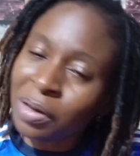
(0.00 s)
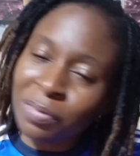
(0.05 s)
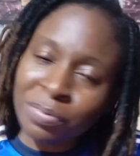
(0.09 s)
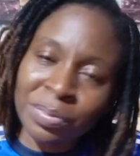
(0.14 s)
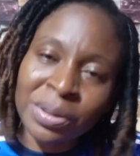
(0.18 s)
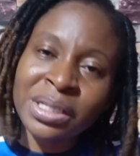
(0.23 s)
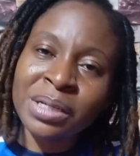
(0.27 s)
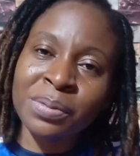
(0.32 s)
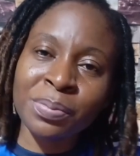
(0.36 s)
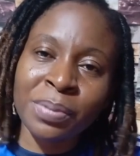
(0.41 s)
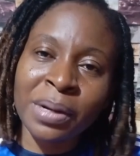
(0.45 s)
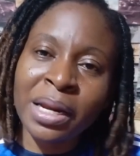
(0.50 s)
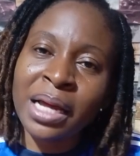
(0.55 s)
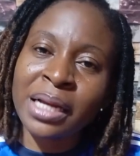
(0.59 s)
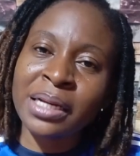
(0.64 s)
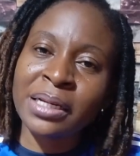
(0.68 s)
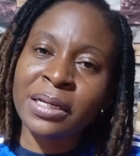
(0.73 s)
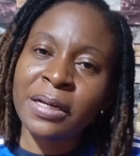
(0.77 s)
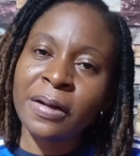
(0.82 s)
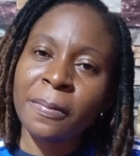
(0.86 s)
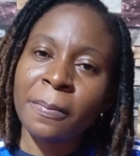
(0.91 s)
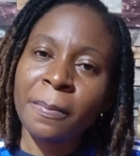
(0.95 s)
have been the plan.
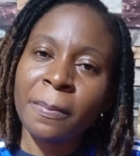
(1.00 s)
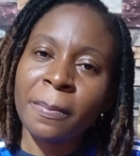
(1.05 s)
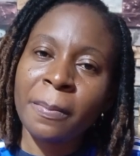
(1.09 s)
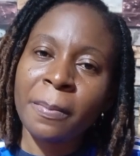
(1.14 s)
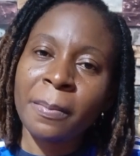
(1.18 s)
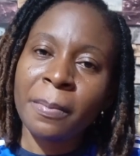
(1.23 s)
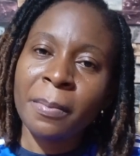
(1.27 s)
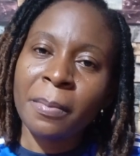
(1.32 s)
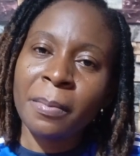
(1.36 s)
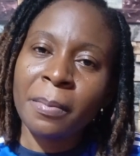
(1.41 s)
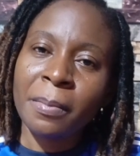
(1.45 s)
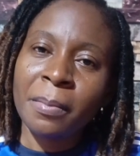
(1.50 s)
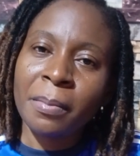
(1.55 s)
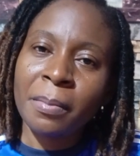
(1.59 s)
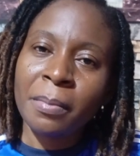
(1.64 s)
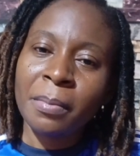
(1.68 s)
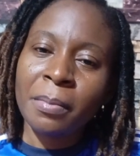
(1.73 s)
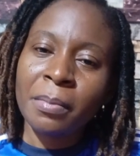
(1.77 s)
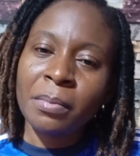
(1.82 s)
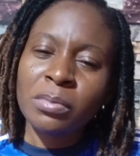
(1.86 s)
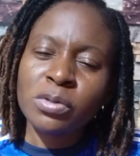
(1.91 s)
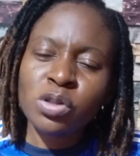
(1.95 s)

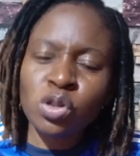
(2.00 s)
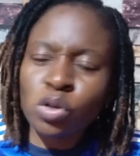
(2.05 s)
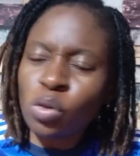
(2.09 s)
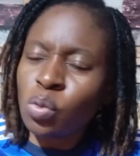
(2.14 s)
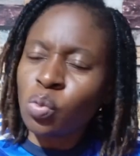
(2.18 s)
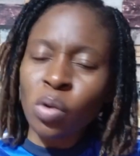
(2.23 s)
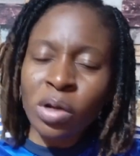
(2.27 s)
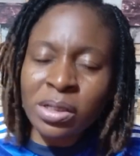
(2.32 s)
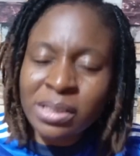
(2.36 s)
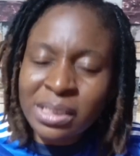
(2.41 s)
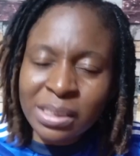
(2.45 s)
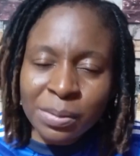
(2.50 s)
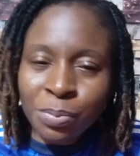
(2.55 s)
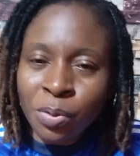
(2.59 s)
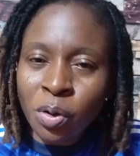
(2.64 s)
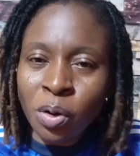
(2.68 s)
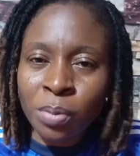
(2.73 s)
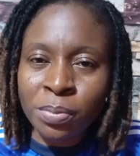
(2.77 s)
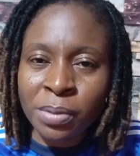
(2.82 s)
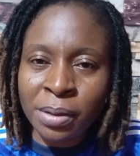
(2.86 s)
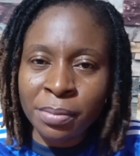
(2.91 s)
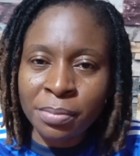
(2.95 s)
So what's the
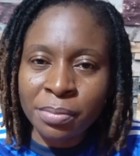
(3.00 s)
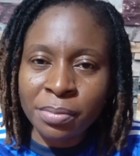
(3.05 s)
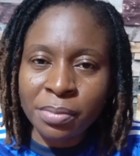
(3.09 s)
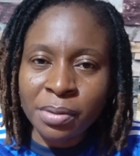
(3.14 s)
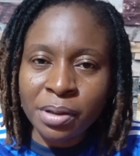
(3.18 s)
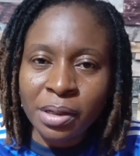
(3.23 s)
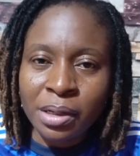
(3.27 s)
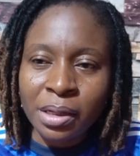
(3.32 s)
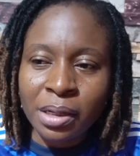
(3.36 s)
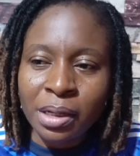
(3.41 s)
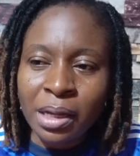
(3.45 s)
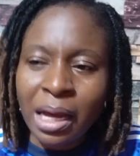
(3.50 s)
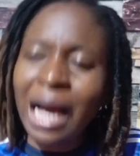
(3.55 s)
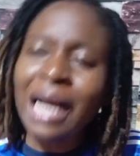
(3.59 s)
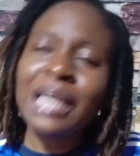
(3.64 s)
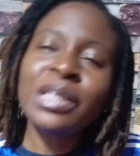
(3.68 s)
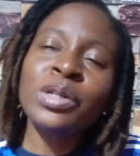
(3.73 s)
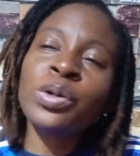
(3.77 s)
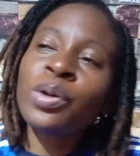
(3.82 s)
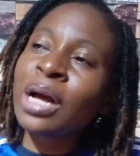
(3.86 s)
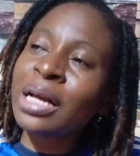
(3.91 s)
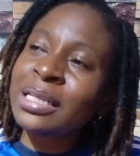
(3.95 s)
problem?
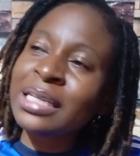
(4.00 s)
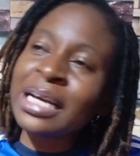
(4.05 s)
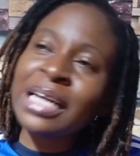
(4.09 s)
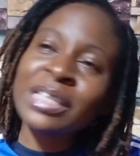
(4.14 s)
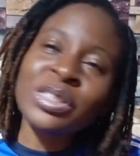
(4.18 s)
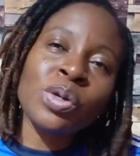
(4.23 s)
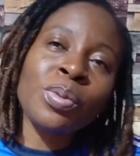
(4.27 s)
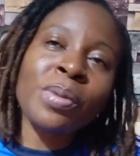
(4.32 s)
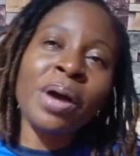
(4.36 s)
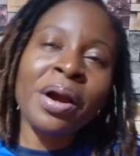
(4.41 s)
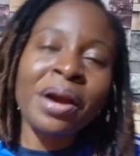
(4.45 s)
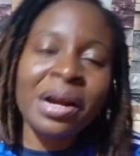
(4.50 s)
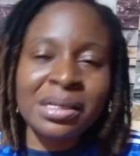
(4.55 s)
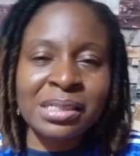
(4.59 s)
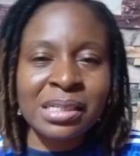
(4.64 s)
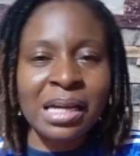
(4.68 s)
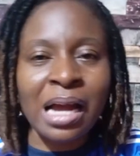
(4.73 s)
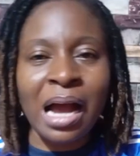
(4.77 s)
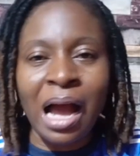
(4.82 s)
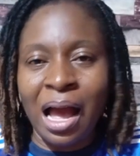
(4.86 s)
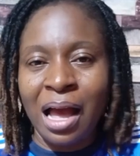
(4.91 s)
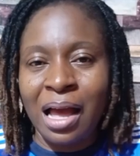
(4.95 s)
And look at Enzo
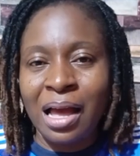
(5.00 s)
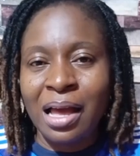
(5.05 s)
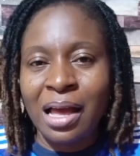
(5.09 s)
Maresca.